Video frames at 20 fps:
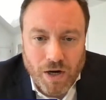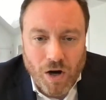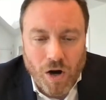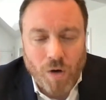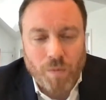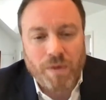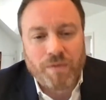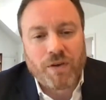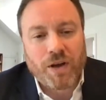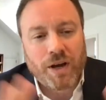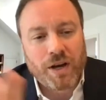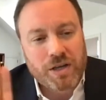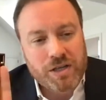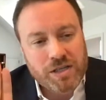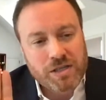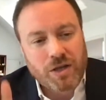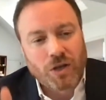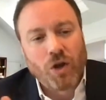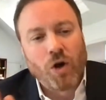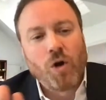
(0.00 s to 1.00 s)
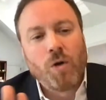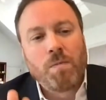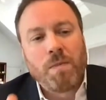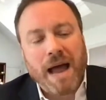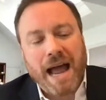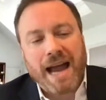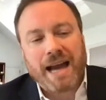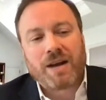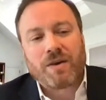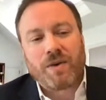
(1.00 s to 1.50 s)
or we've got to slow
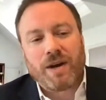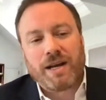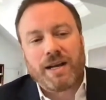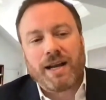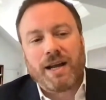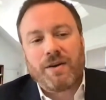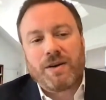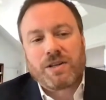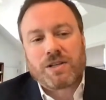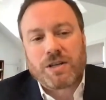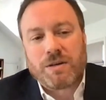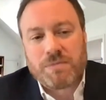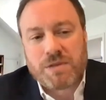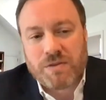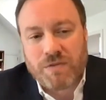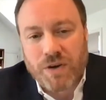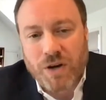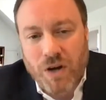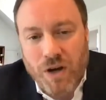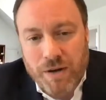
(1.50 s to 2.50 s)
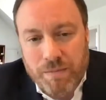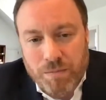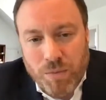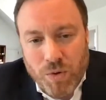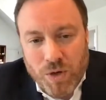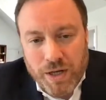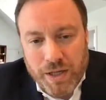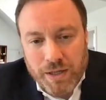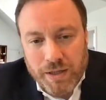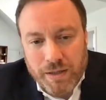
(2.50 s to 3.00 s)
back right now in terms of our
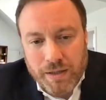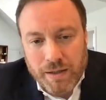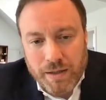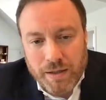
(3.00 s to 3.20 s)
onboarding.